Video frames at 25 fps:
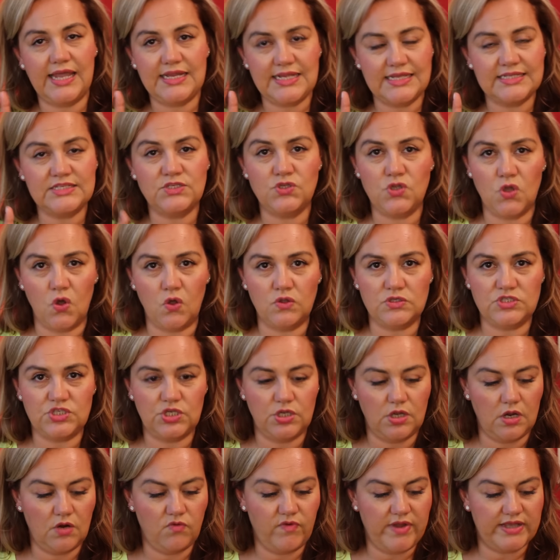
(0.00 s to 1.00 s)
it is
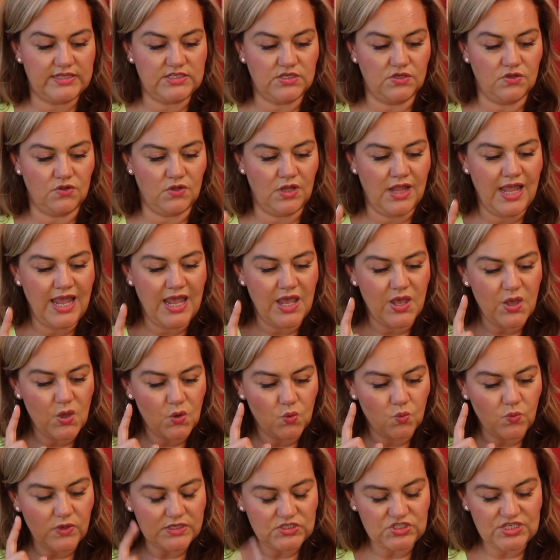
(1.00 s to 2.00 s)
not a retinol,
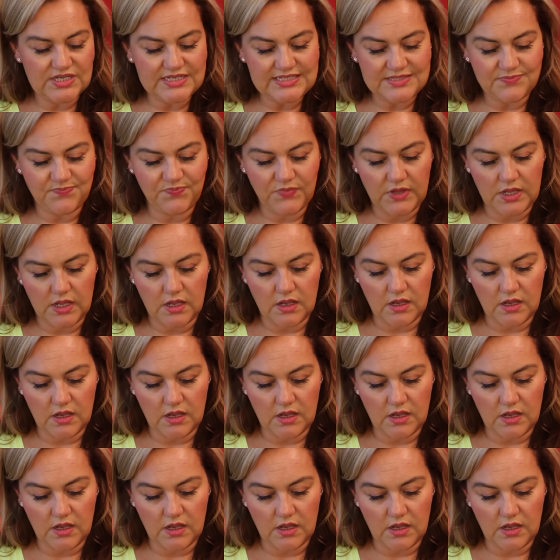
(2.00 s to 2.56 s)
which is